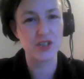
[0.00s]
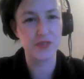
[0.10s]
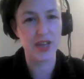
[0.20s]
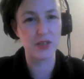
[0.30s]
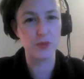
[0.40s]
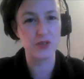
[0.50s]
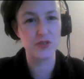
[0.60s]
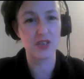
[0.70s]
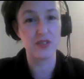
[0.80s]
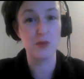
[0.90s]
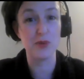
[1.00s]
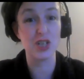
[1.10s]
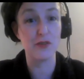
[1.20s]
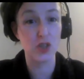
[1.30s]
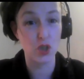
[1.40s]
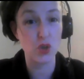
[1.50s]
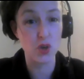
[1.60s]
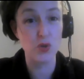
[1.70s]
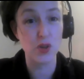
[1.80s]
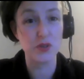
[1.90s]
for anyone who's giving you money of
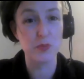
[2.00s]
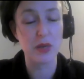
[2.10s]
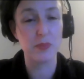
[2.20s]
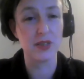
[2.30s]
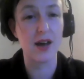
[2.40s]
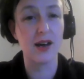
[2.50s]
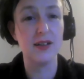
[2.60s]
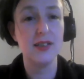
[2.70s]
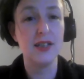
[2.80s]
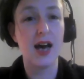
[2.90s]
who those people are,